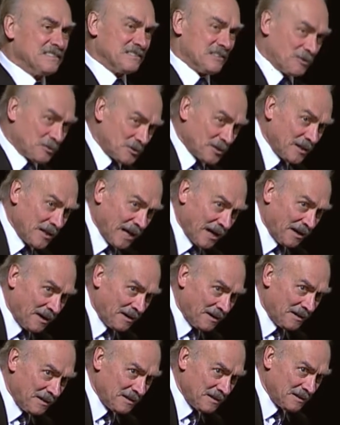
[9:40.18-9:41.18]
there's an
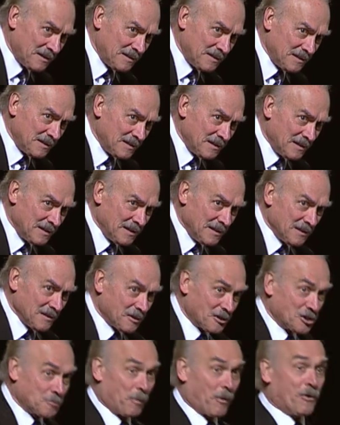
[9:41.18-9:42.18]
end.
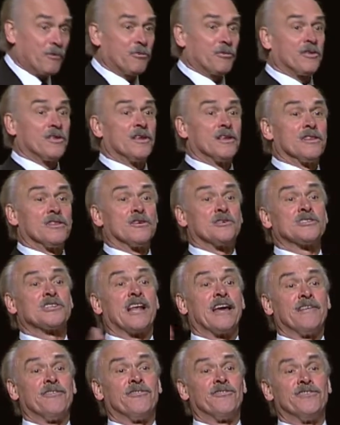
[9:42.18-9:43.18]
There's birth, there's
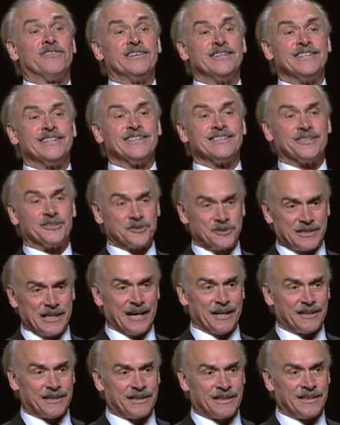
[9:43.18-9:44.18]
life, there's death.
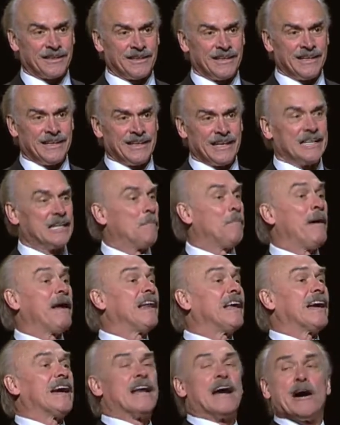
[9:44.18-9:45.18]
And
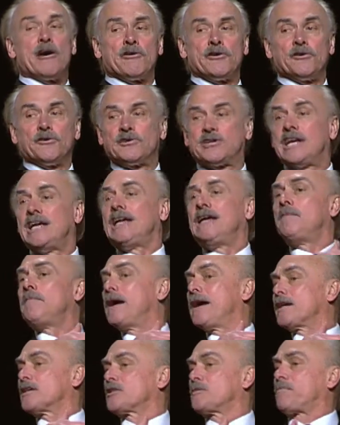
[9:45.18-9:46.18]
depending on how your team
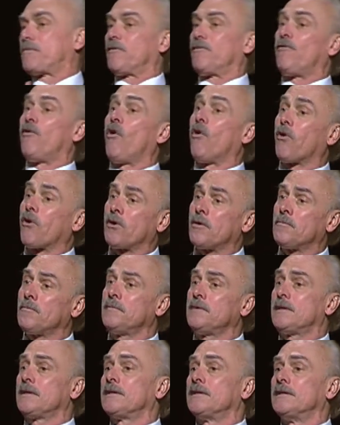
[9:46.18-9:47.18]
has
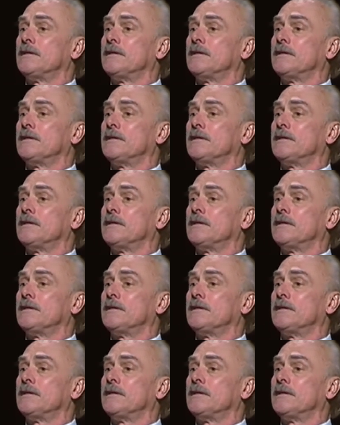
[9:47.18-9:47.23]
performed,